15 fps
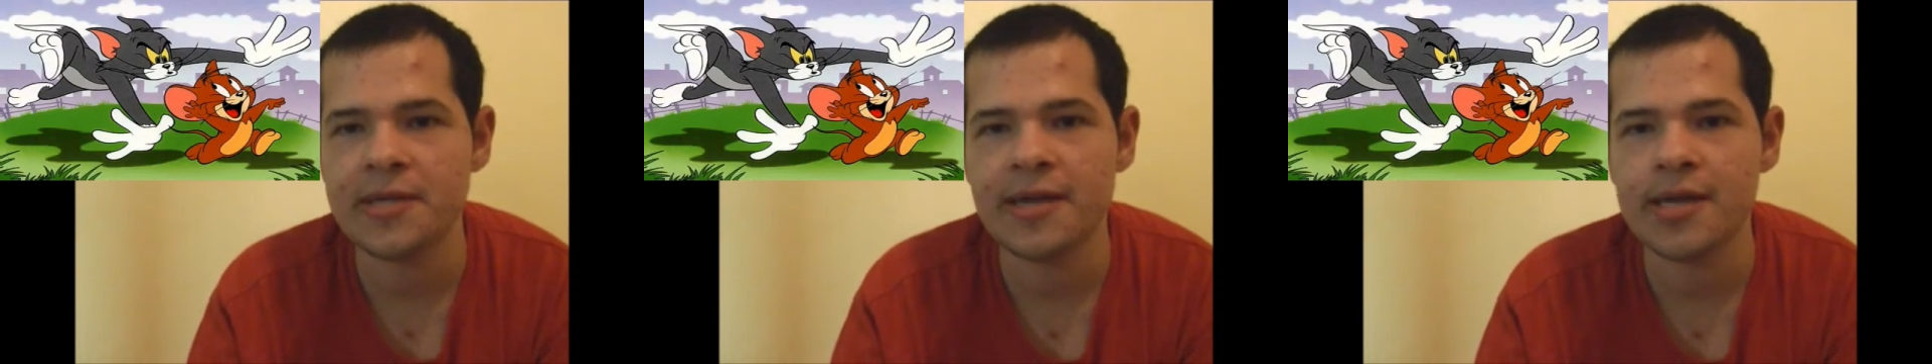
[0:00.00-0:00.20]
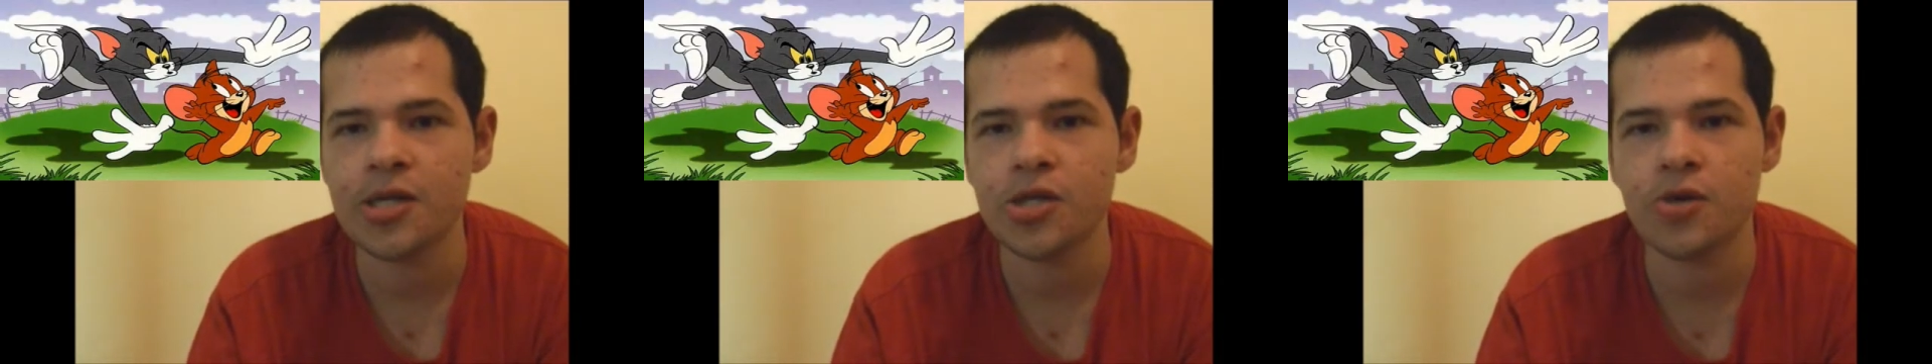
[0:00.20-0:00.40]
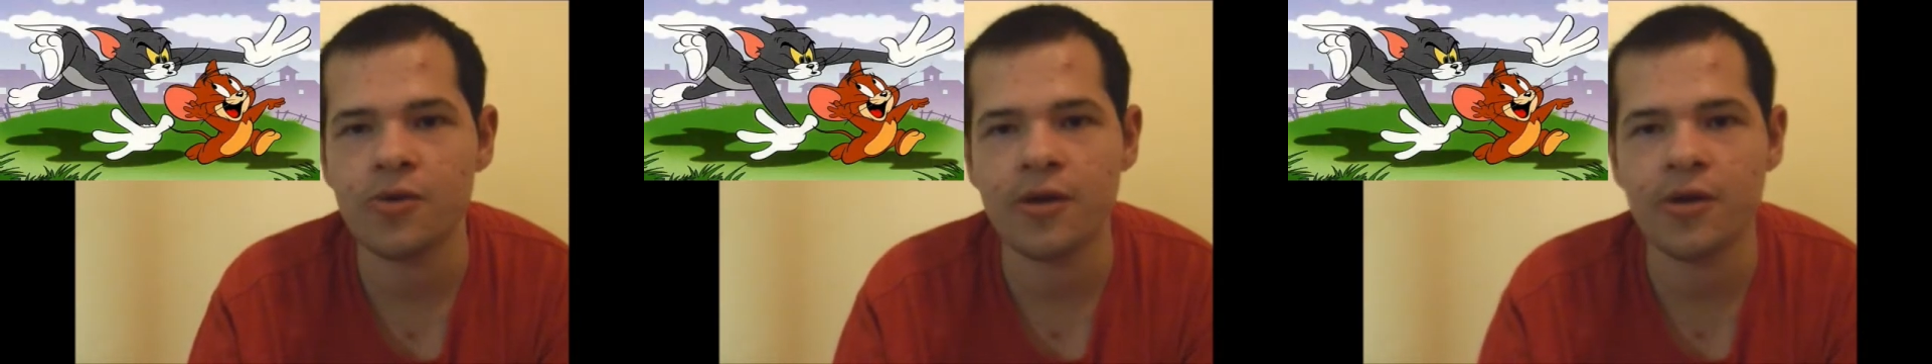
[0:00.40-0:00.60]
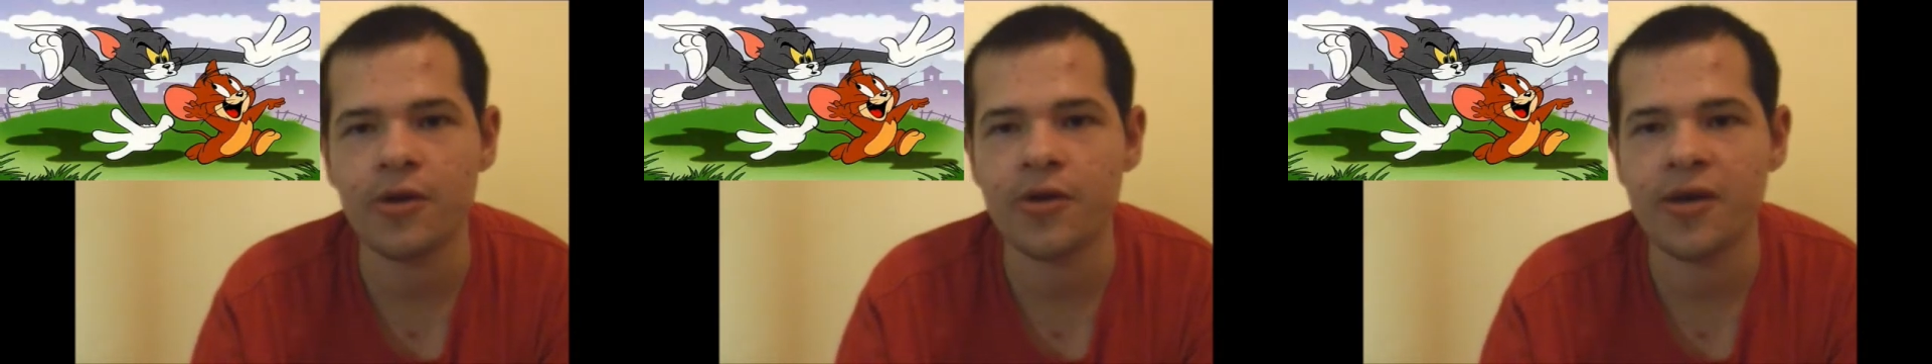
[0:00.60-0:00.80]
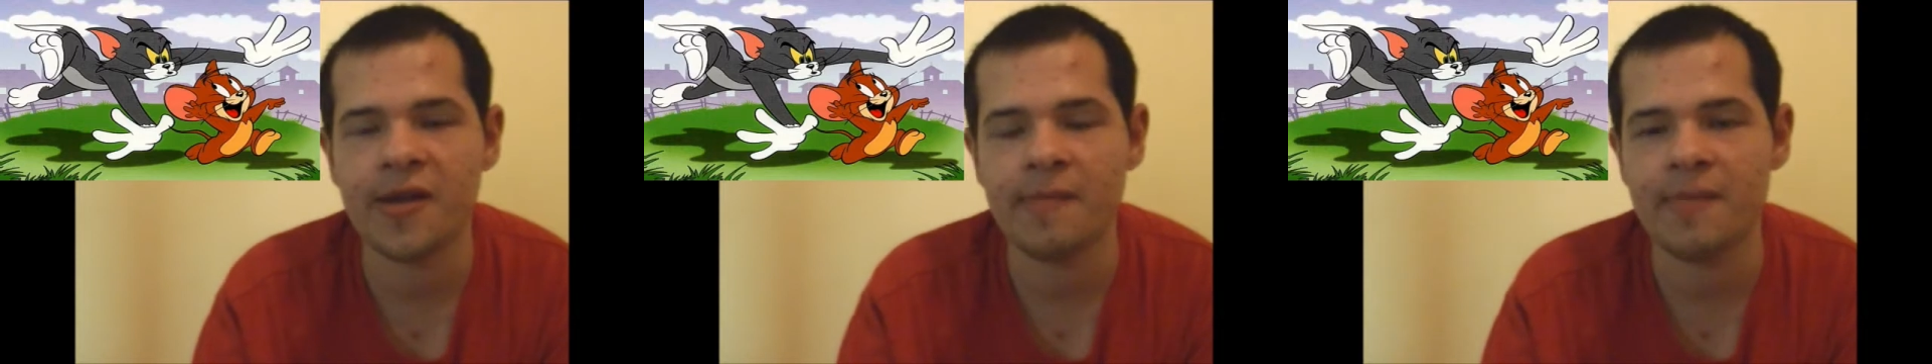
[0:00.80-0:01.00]
next show can
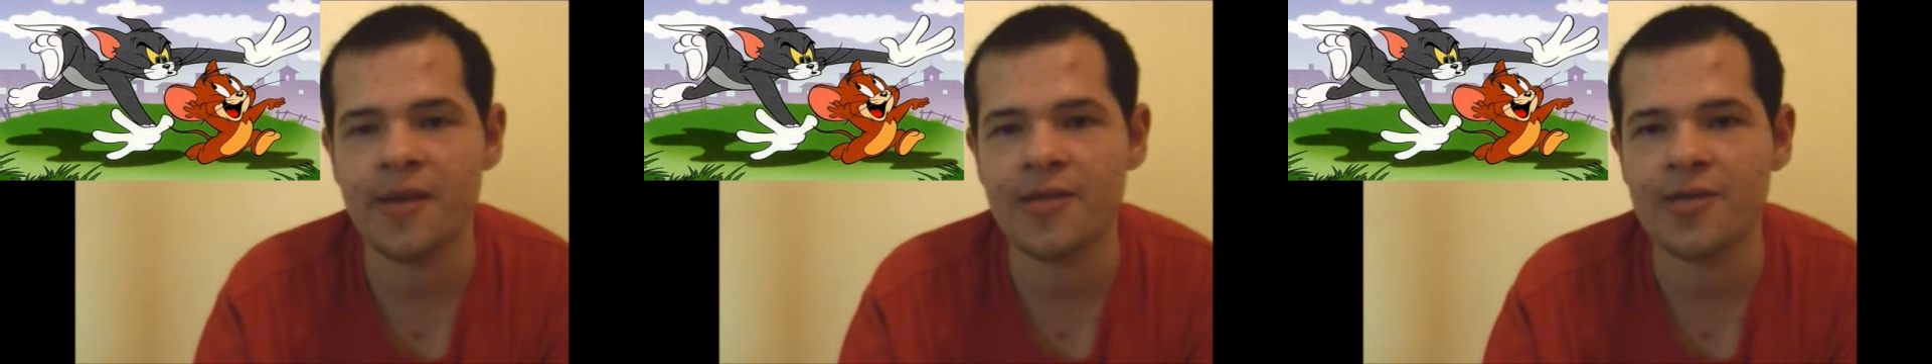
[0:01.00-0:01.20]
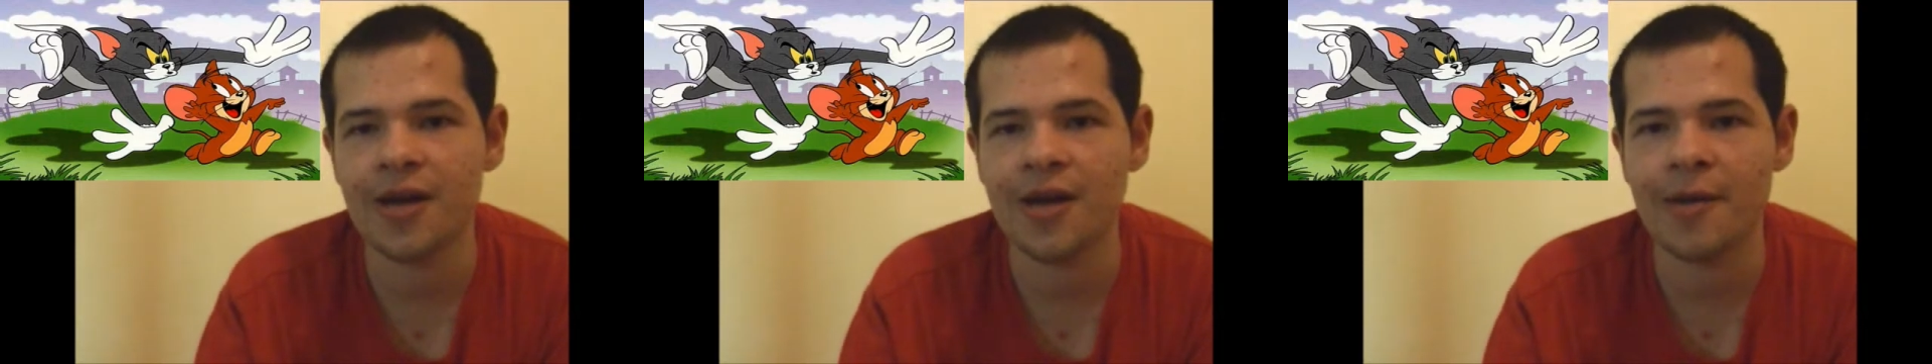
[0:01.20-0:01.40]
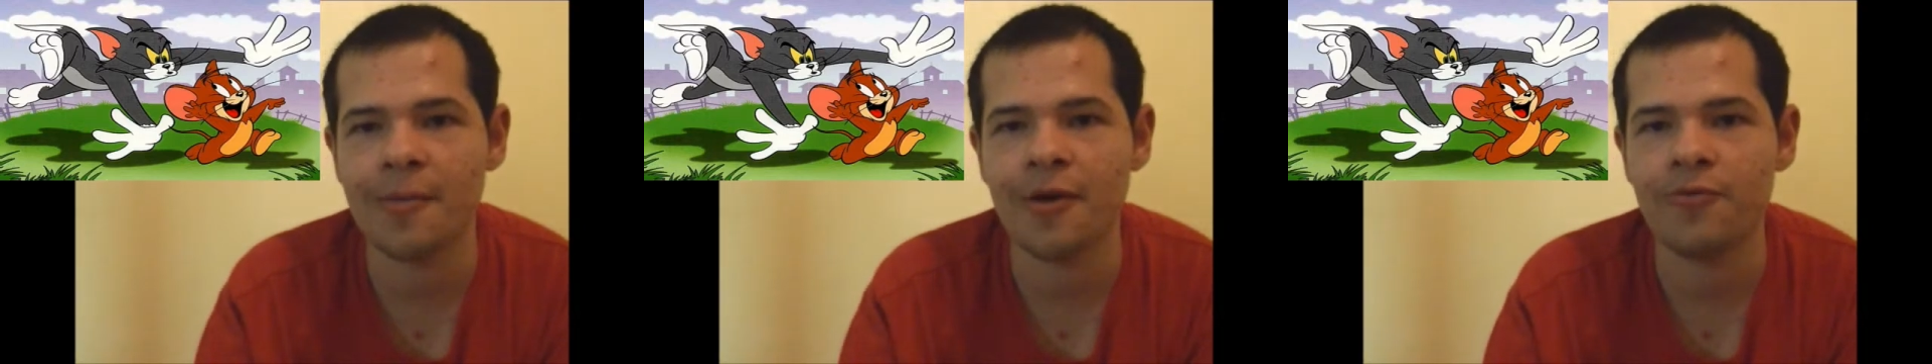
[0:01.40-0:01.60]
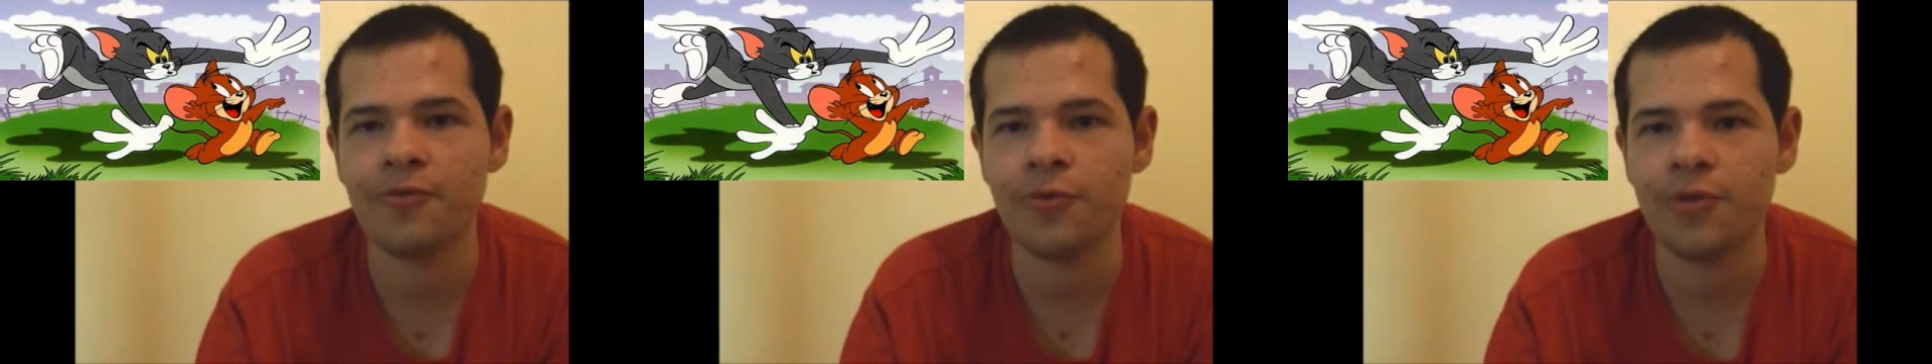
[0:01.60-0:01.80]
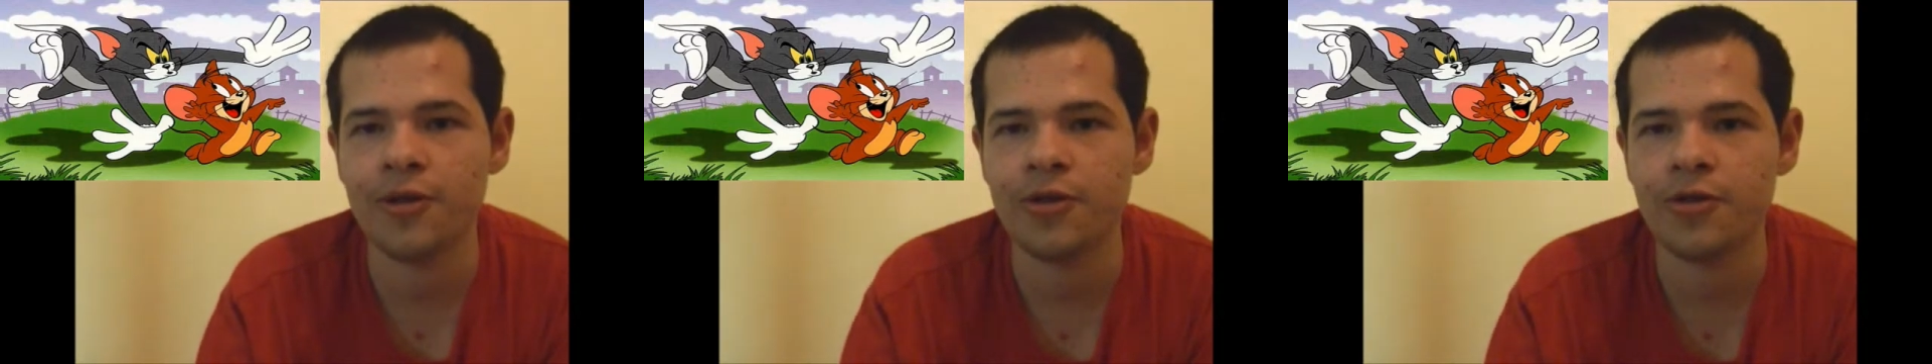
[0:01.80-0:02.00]
already be talked about for
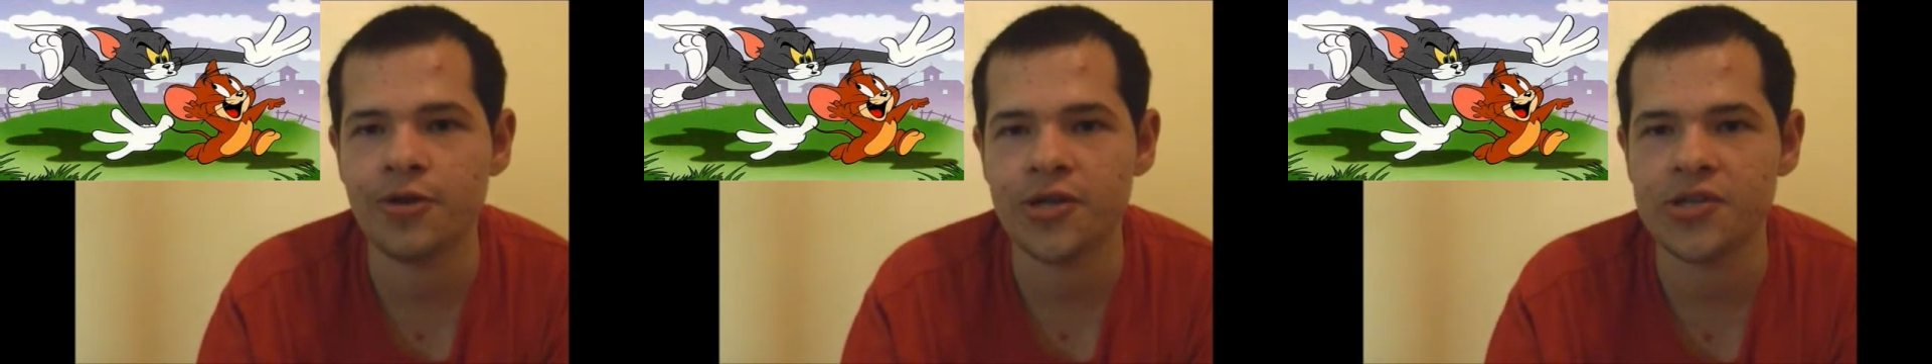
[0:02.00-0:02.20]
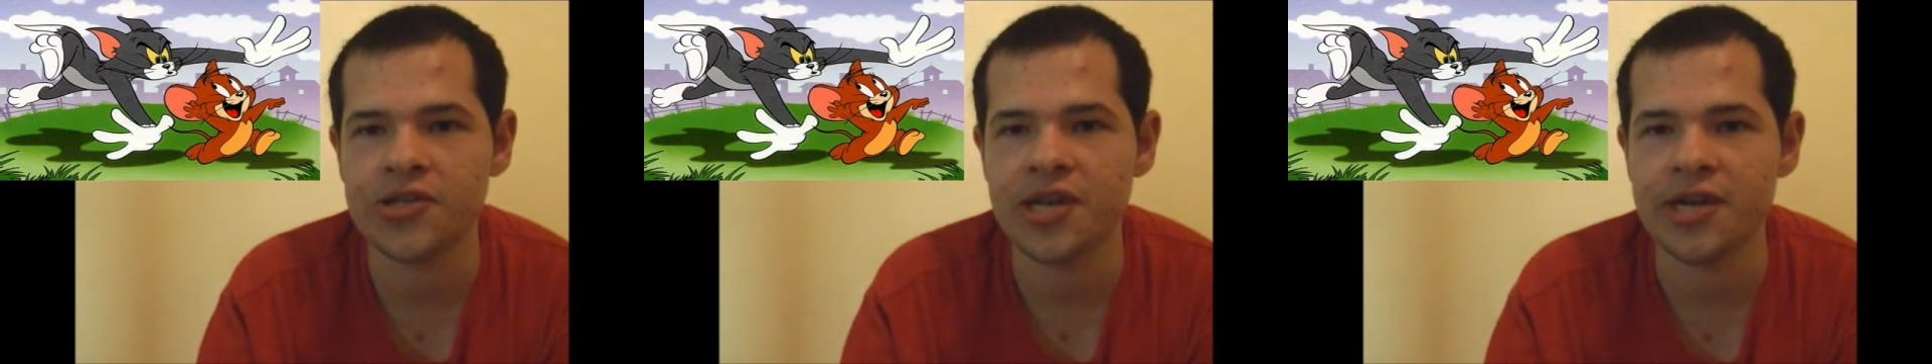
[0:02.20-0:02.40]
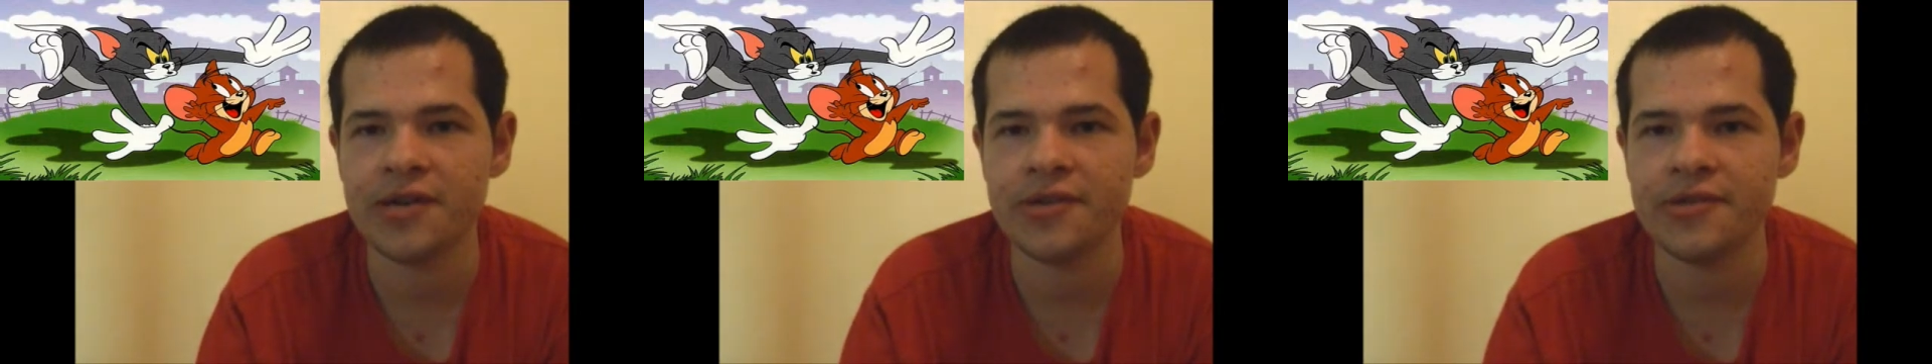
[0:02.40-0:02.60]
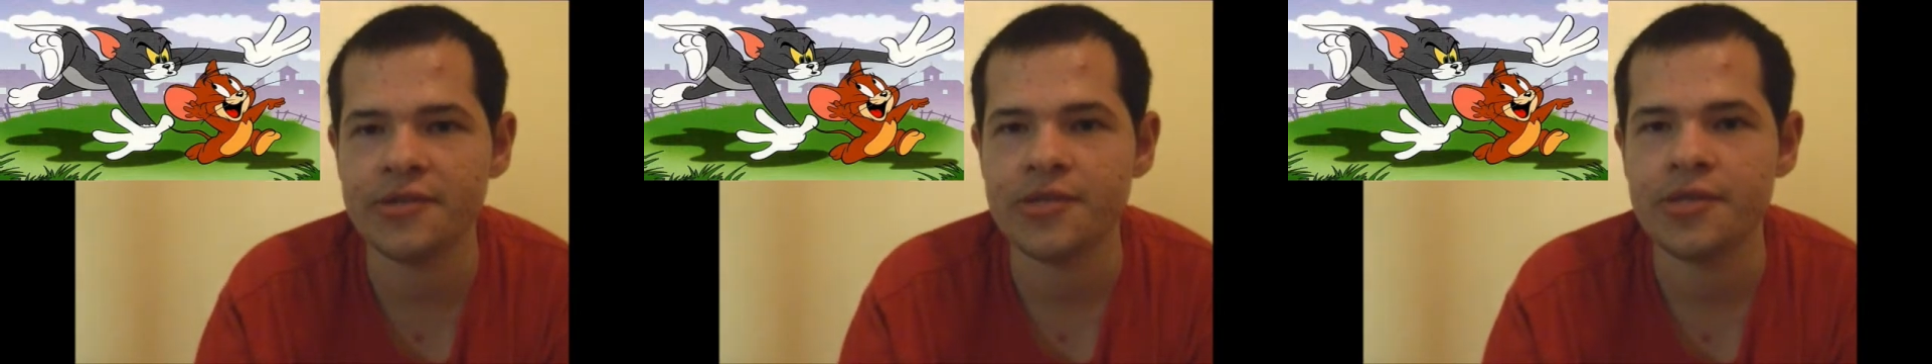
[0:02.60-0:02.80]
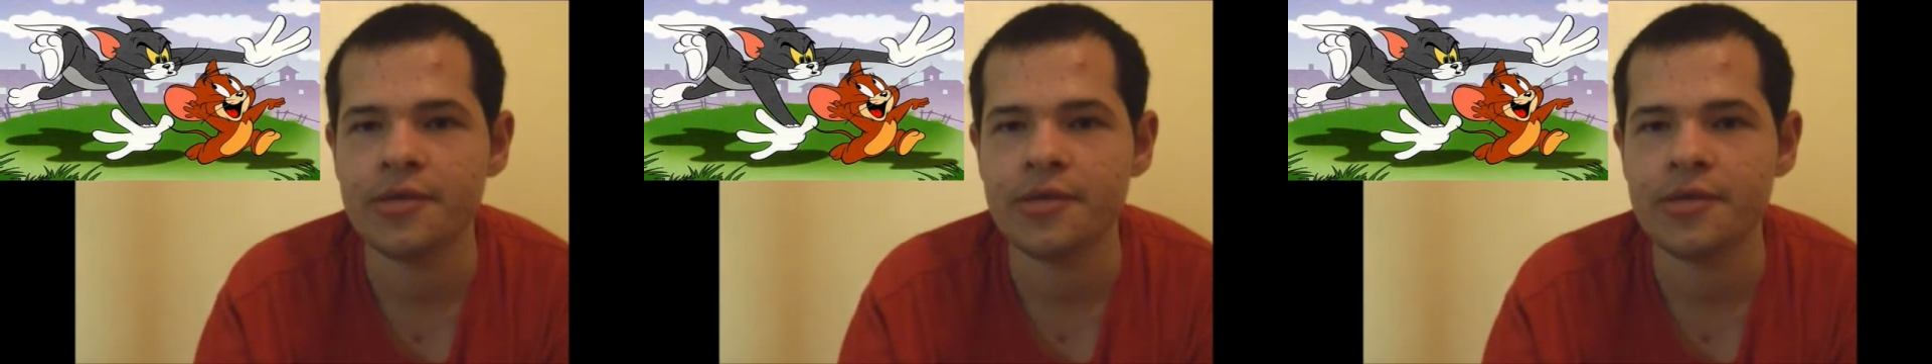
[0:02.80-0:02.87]
only 30 seconds.